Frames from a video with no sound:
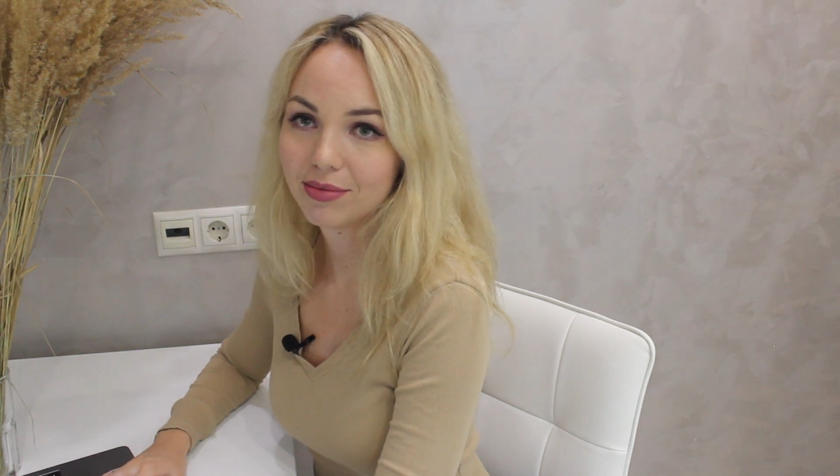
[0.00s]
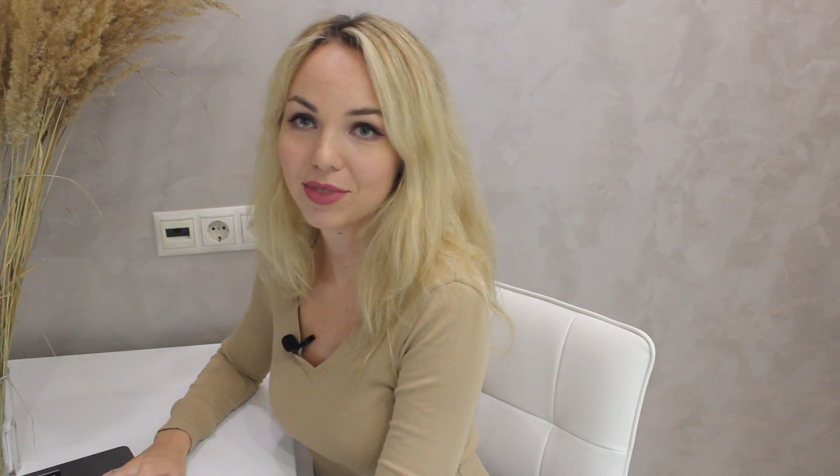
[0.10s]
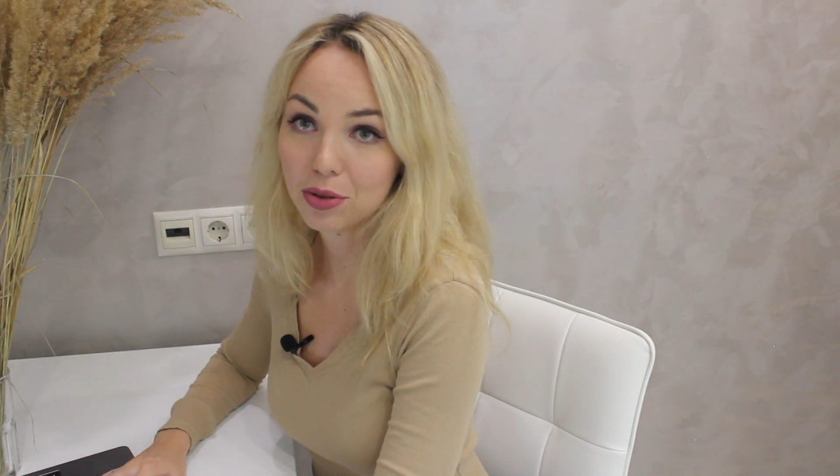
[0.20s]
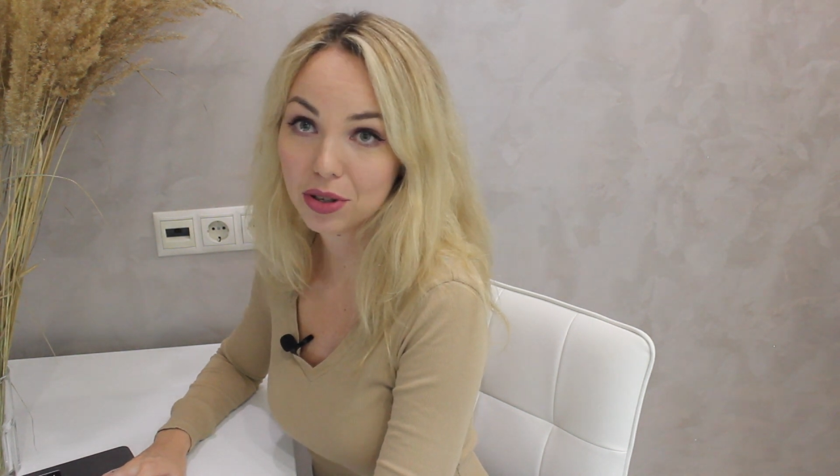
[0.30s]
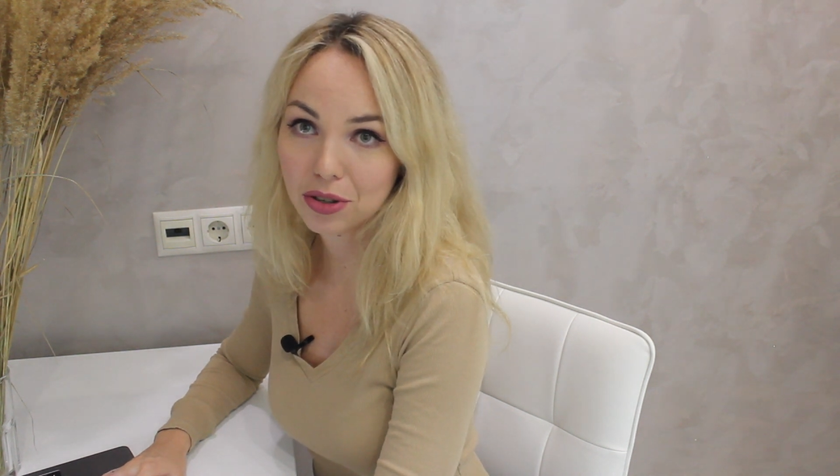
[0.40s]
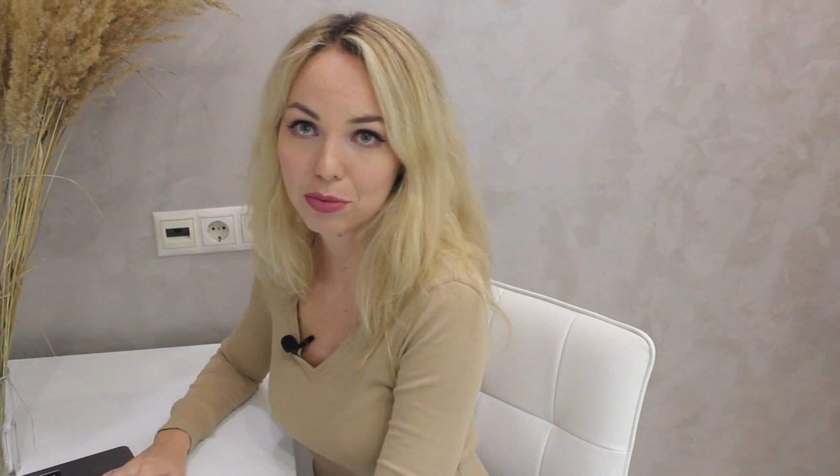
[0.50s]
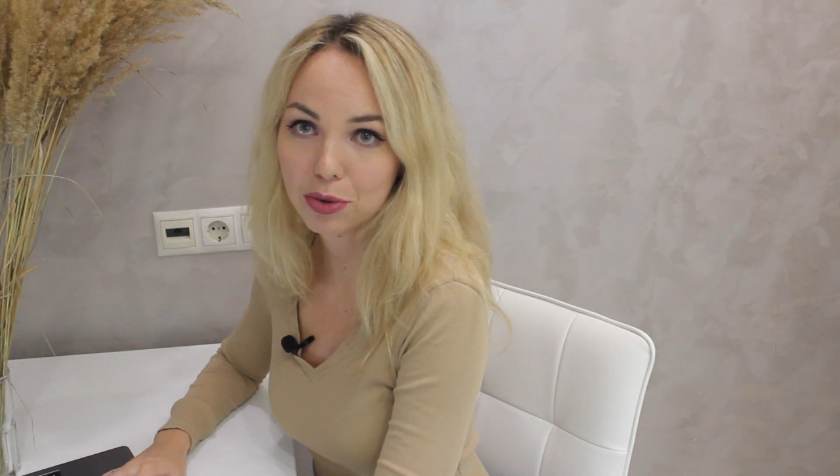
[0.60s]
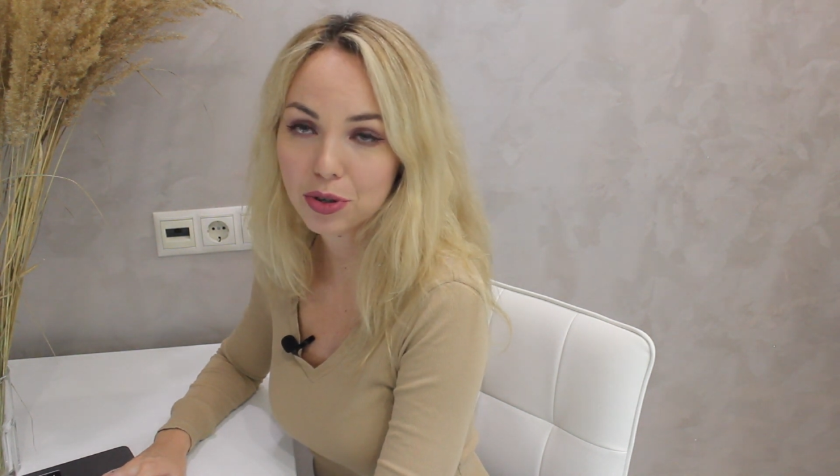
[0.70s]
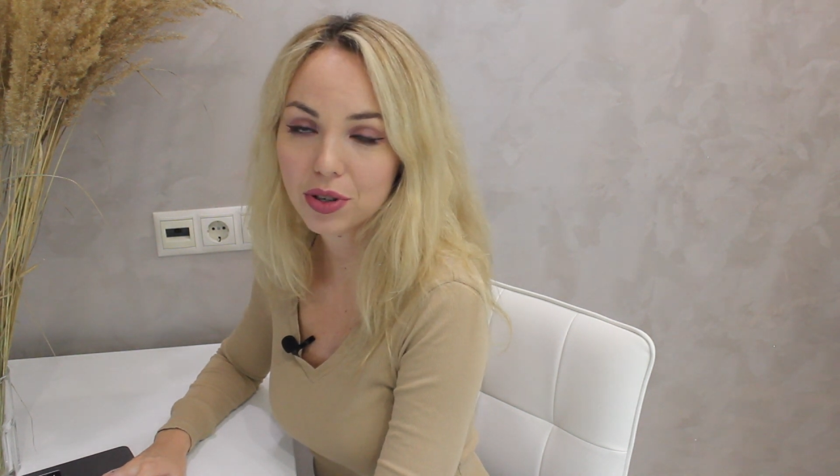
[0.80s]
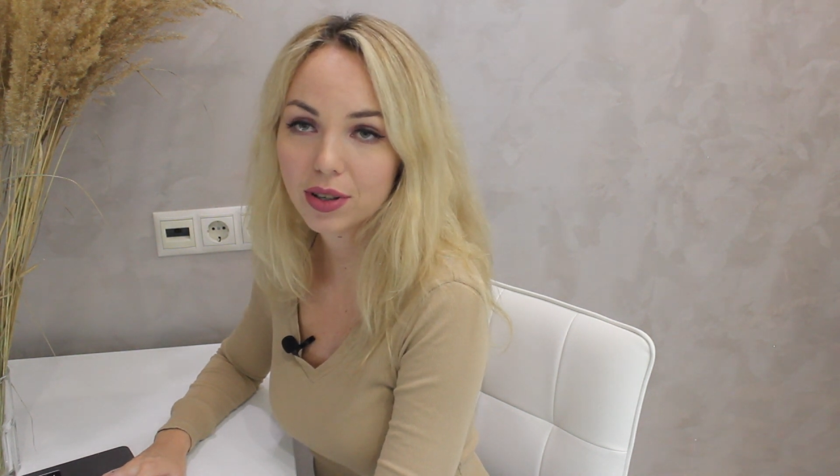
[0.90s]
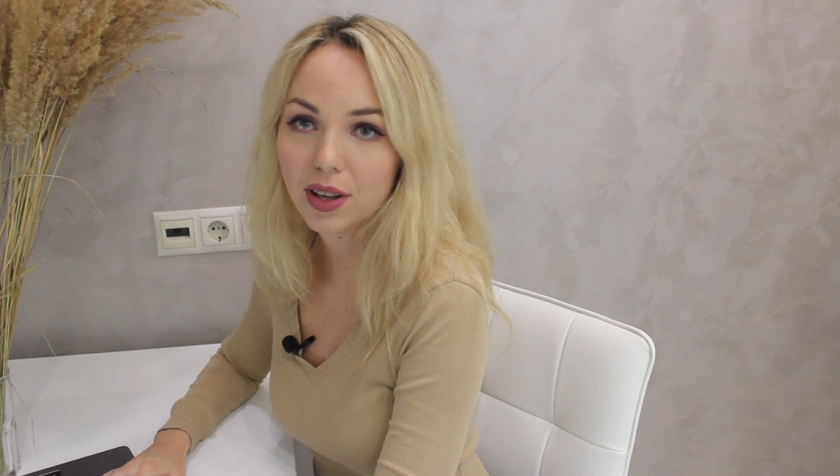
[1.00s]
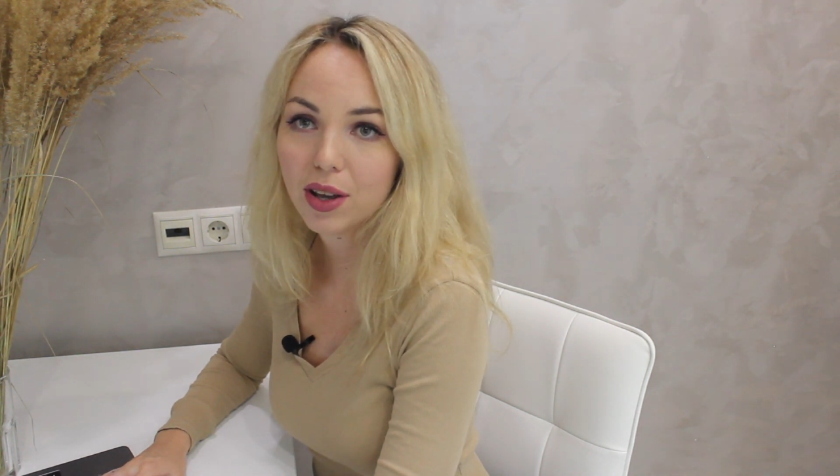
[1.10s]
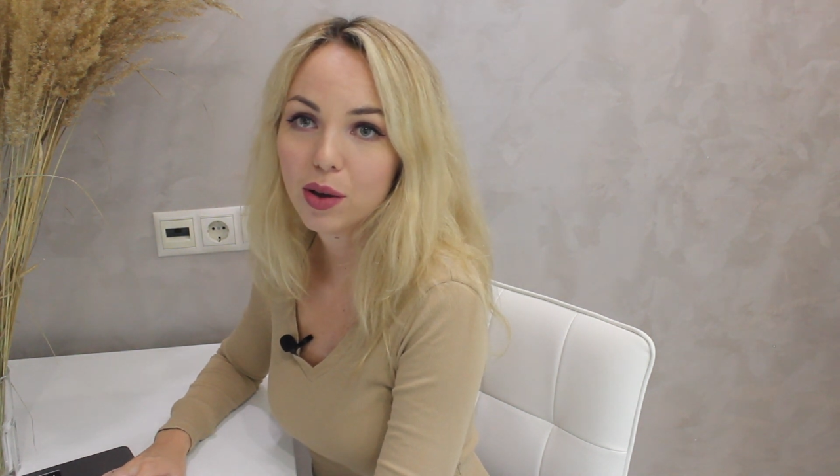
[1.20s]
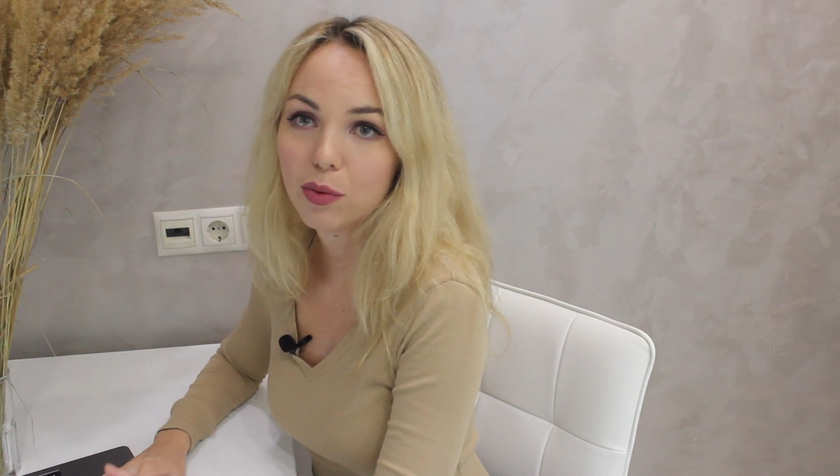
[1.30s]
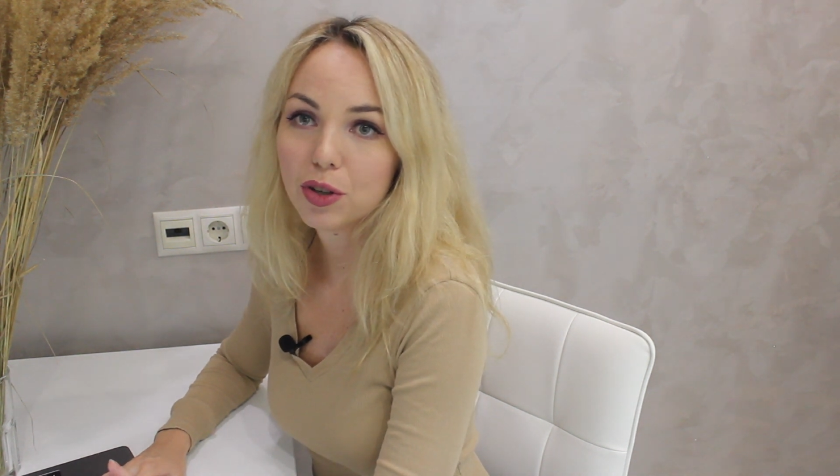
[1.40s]
distribution,
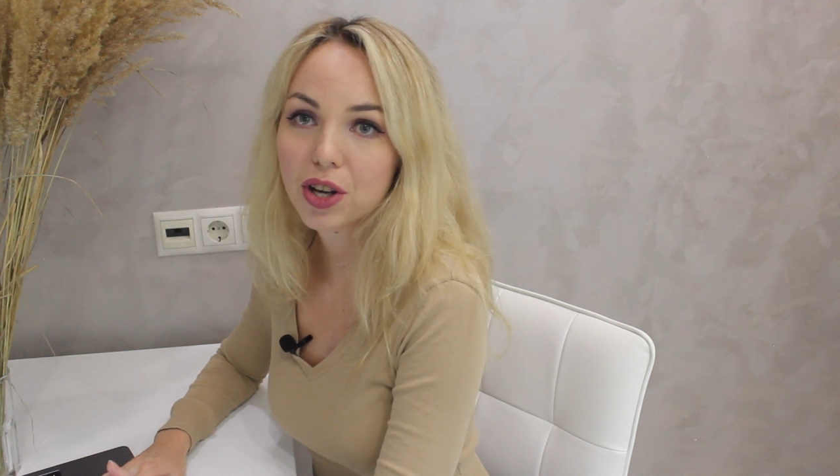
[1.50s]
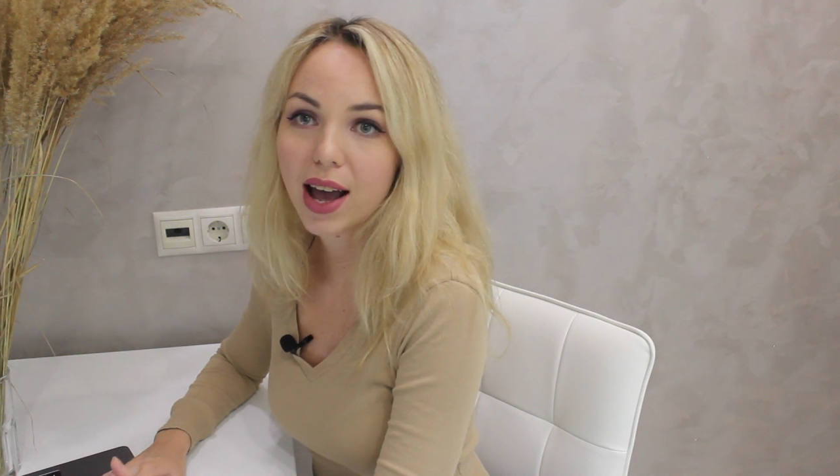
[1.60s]
which